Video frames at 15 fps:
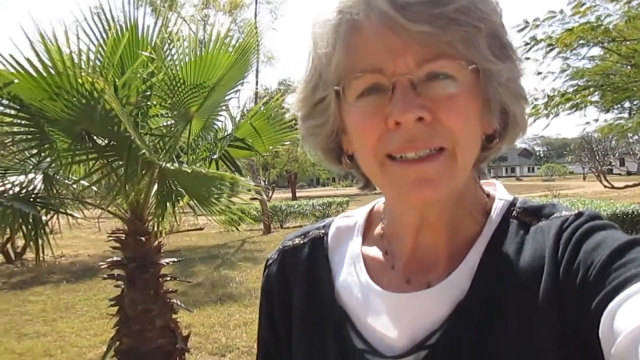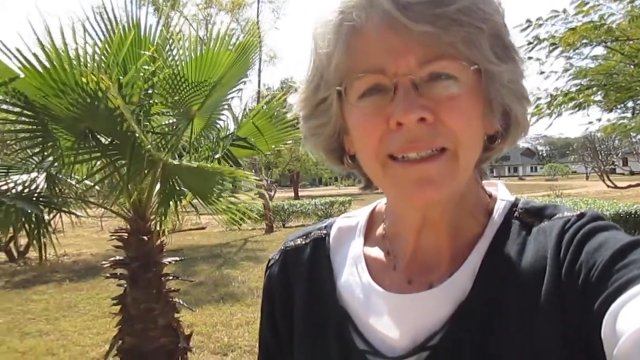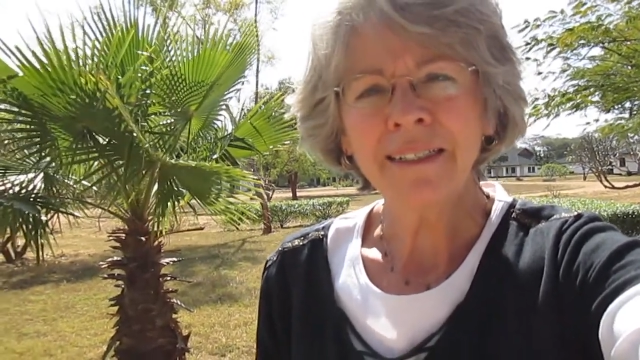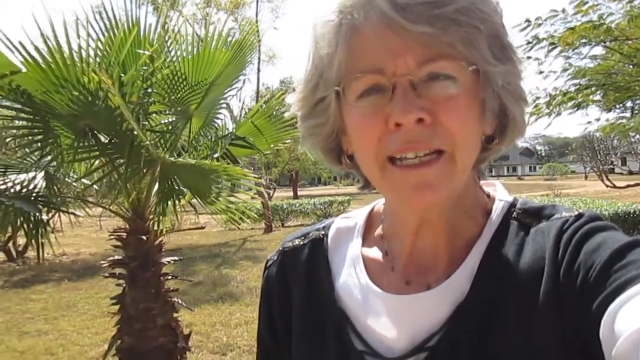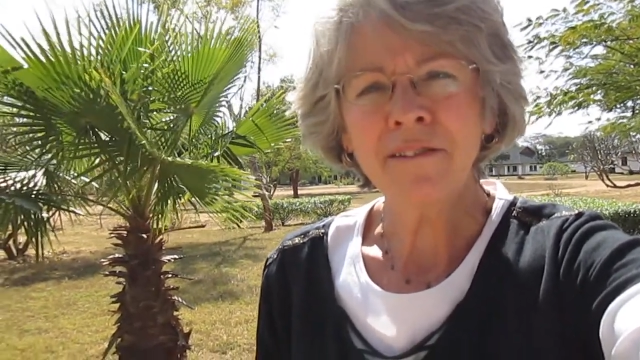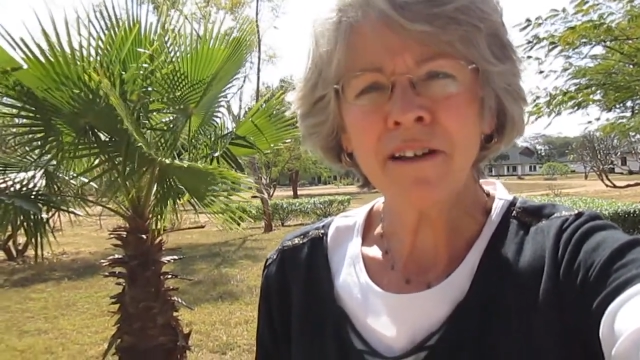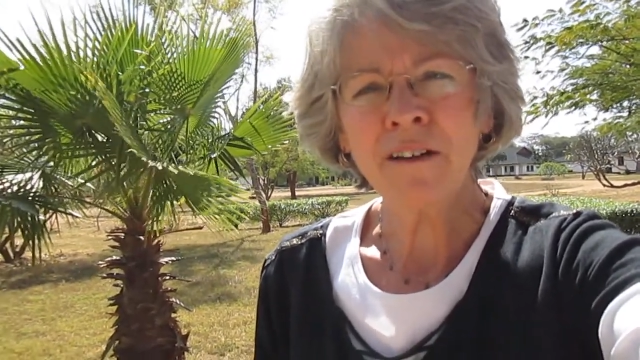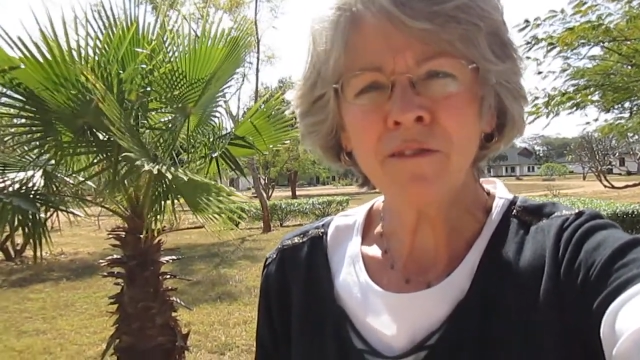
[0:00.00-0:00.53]

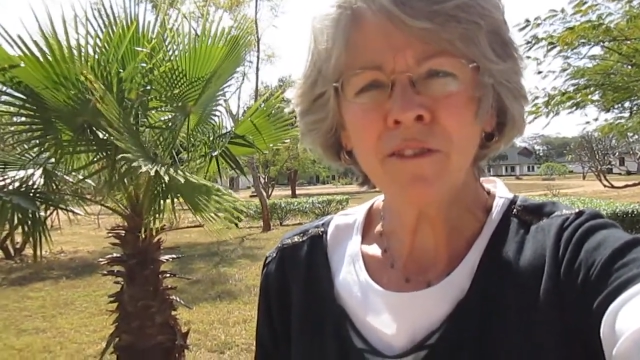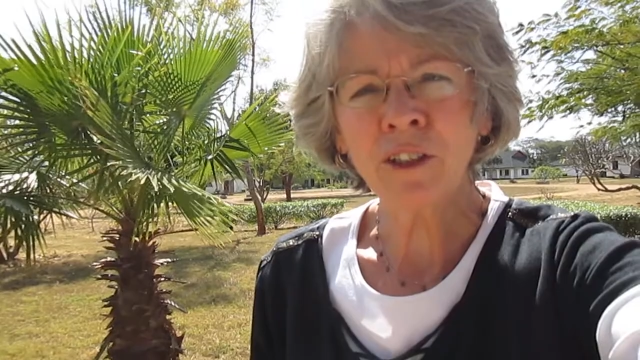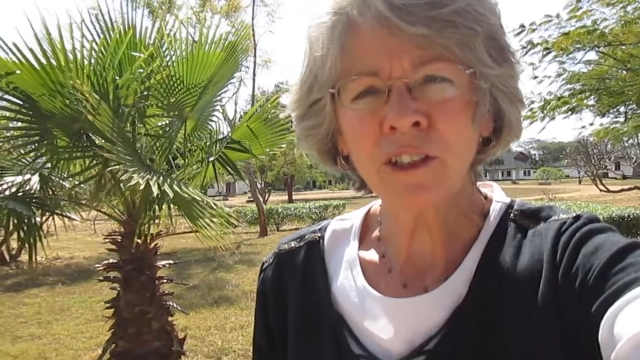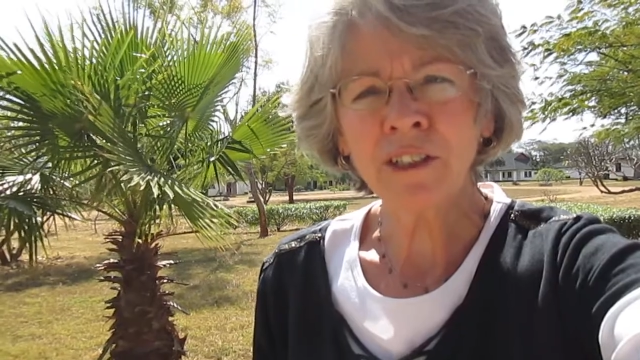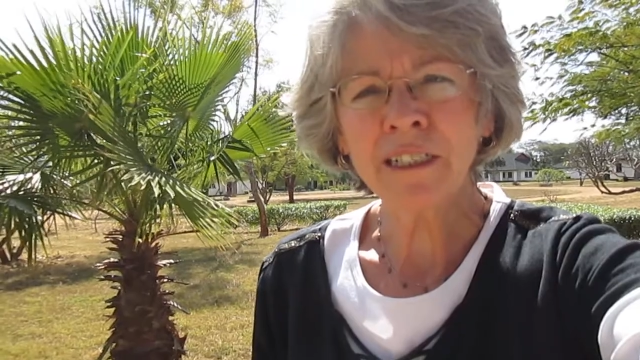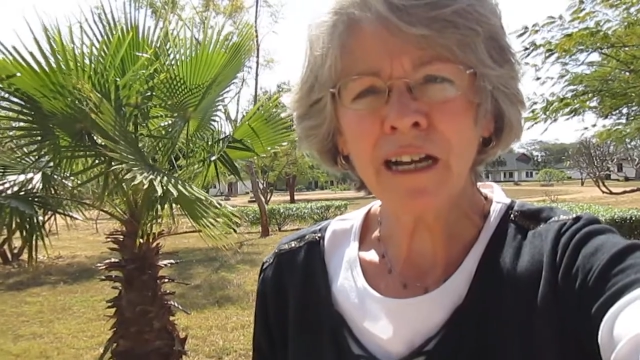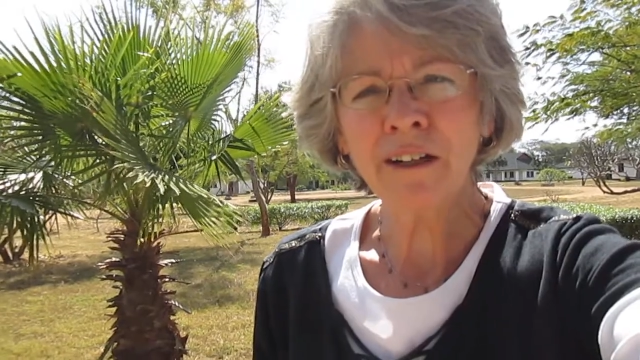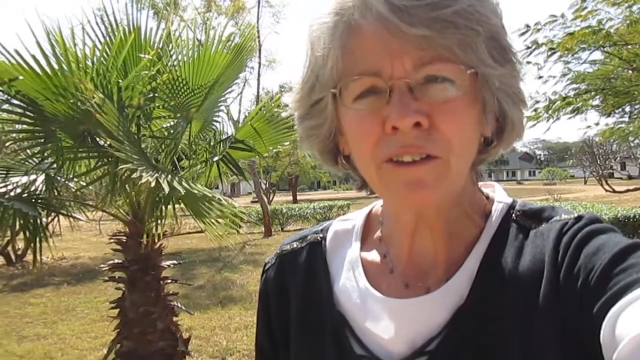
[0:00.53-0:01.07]
They have
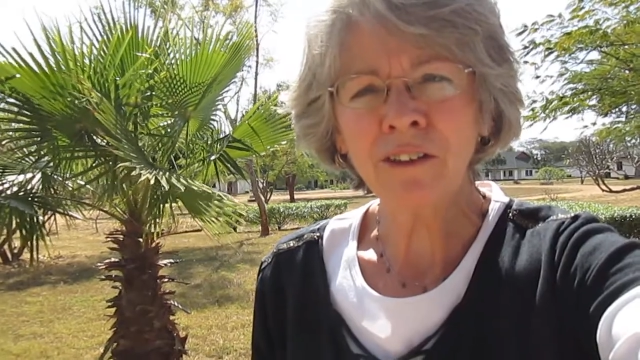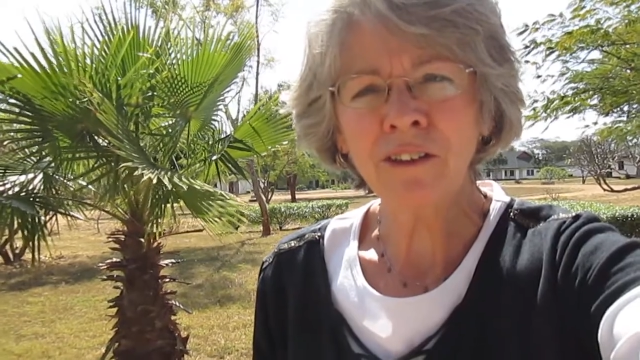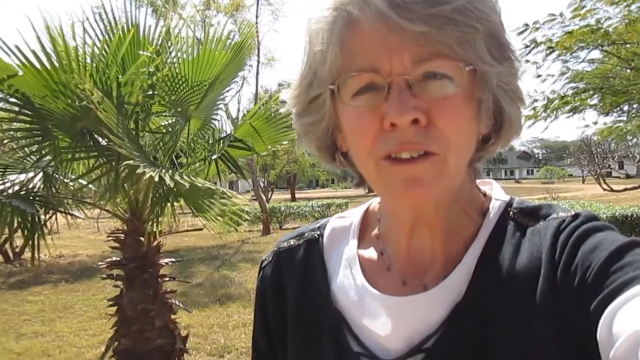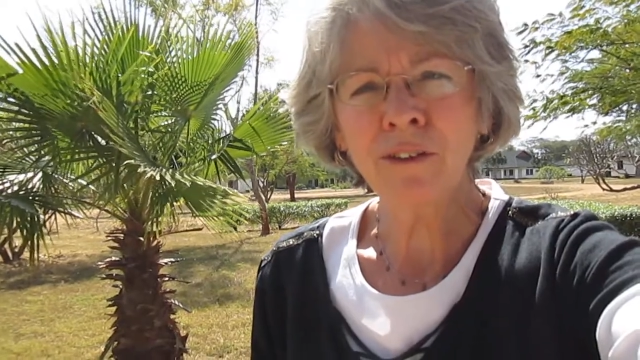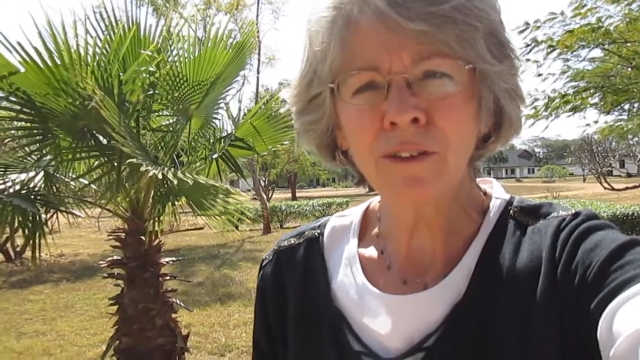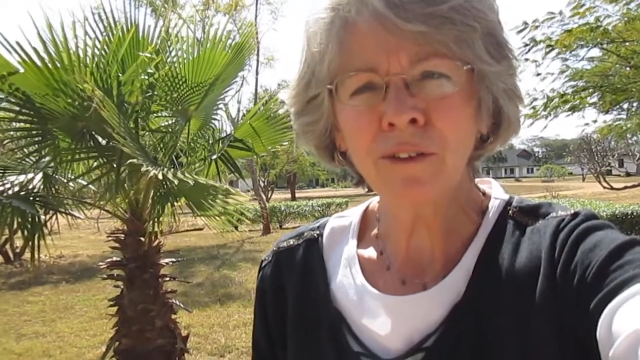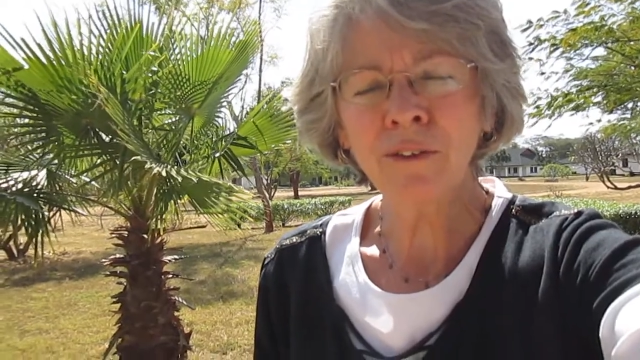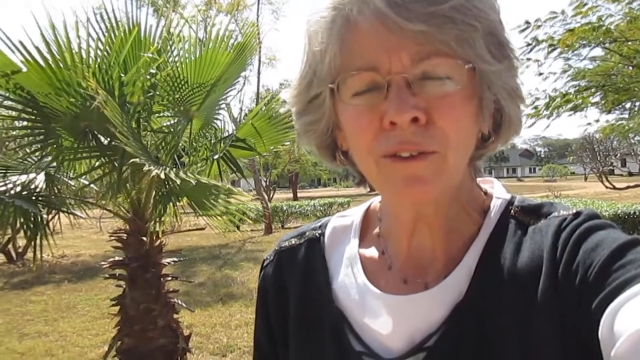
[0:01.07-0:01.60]
learned how to
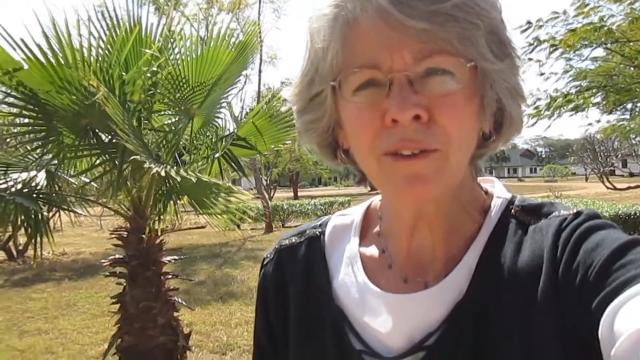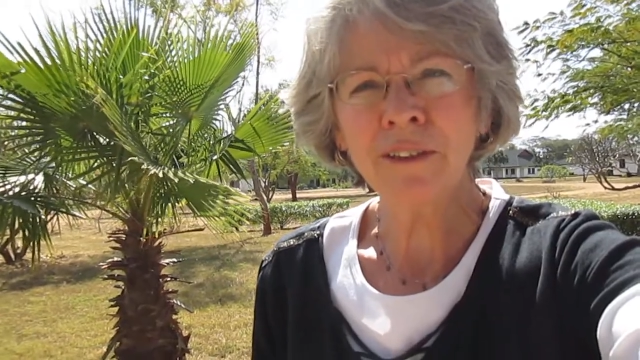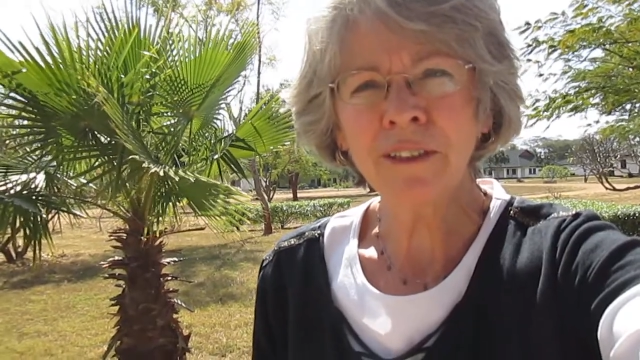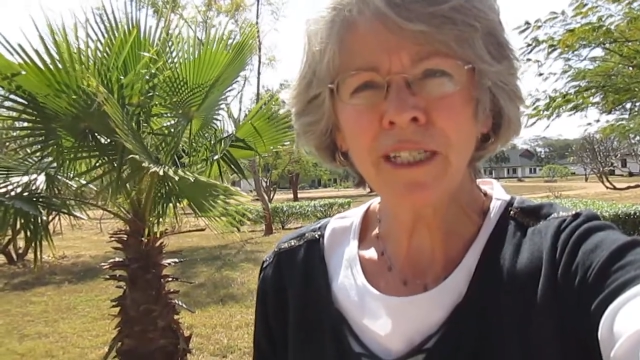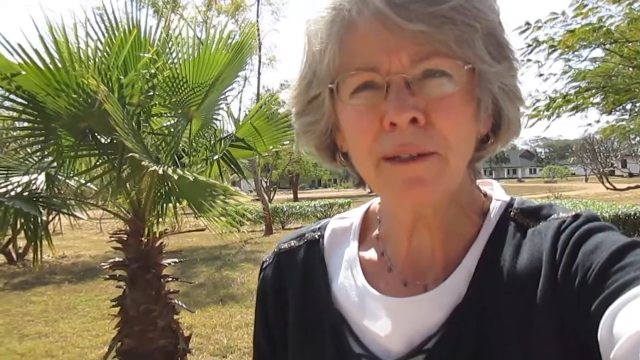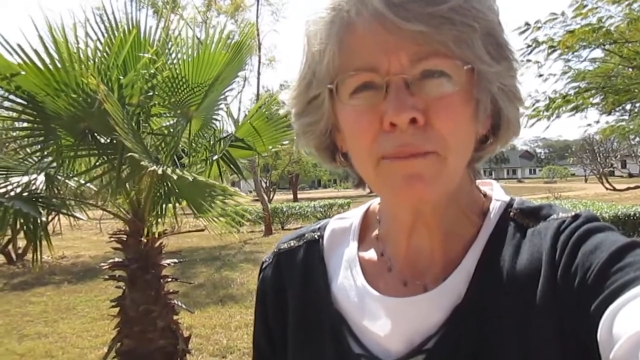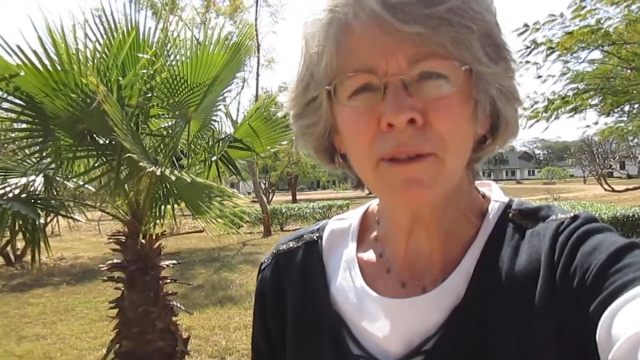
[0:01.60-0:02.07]
keep